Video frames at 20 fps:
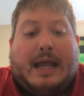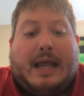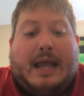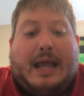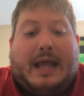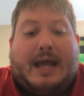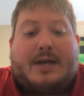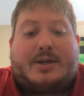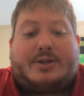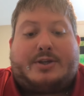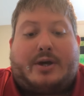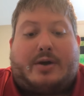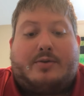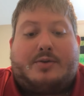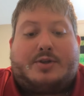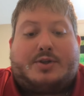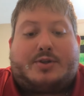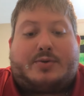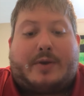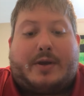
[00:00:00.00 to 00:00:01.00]
He has
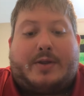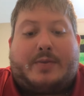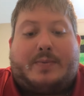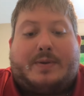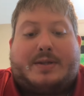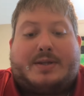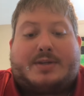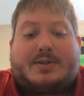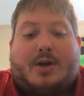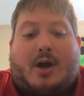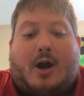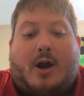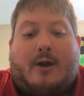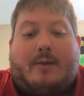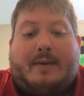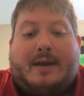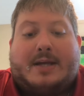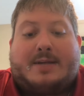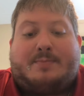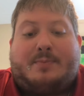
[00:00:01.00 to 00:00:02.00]
shown strength with his
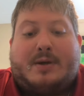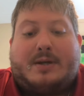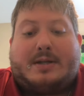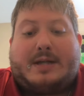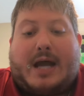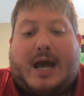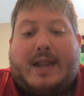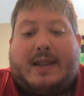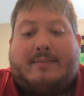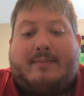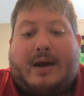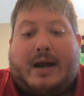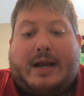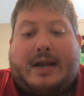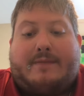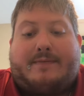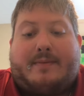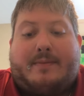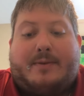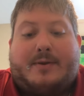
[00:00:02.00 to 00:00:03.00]
arm. He has put down the
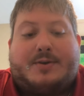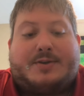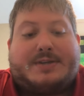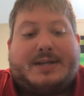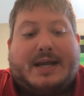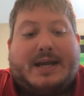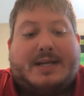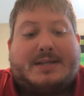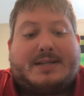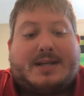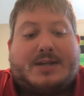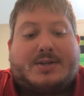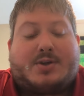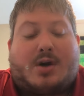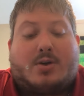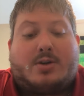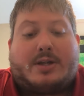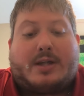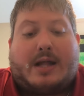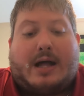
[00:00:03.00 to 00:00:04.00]
mighty from their seats and
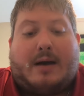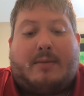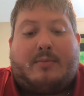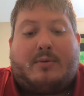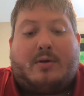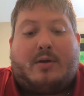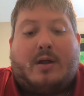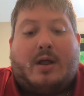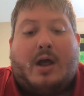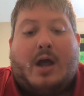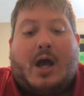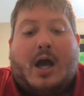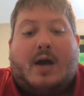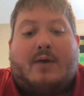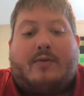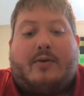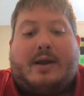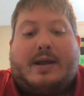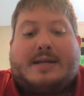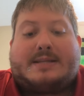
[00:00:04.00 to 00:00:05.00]
exalted the humble.
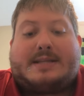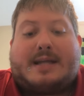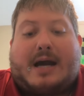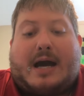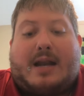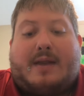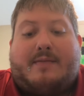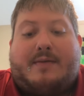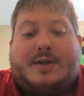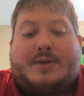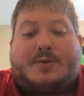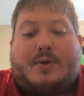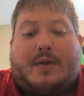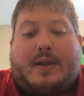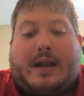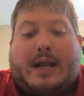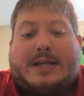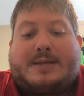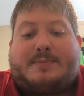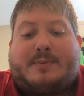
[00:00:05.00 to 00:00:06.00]
For he is the God of Israel.
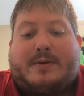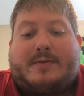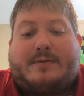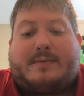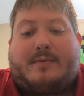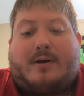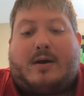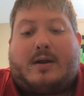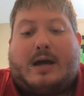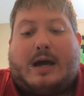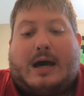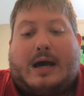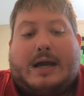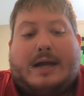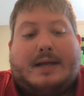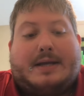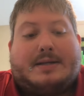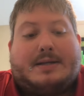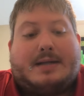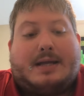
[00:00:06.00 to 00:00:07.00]
That I spring from on
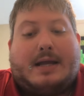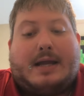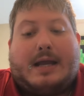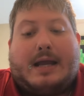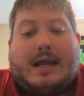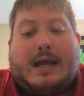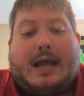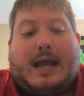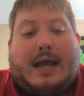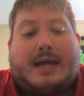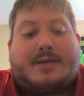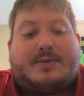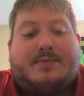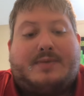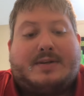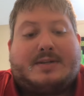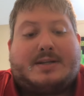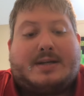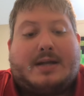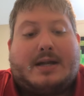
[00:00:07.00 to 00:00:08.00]
high. His, has
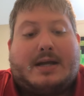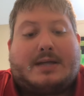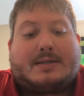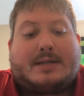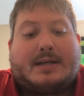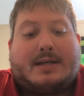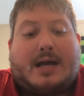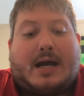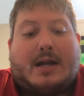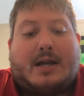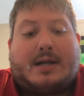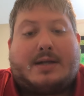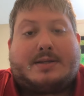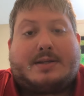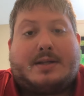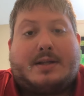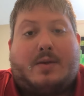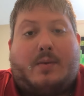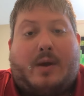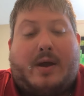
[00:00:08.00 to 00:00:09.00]
visited us and guided
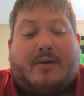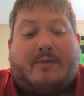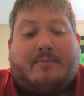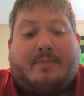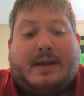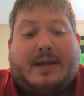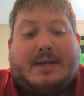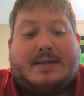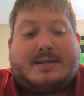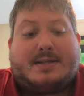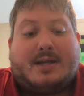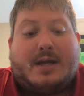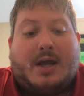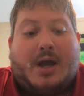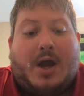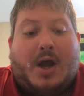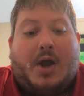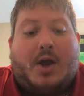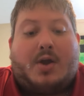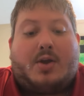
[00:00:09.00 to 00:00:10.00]
us in the way of peace.
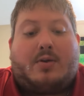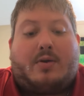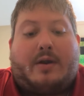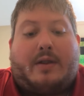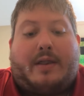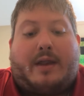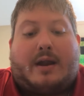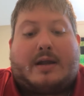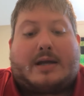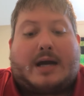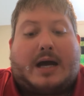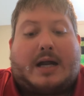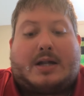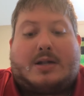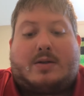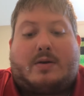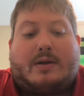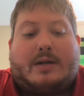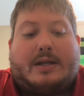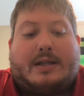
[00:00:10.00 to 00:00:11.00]
Glory to thee, our
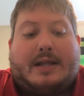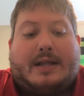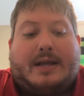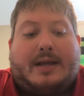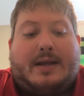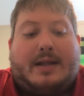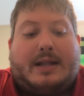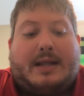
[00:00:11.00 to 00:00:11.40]
God, glory to thee.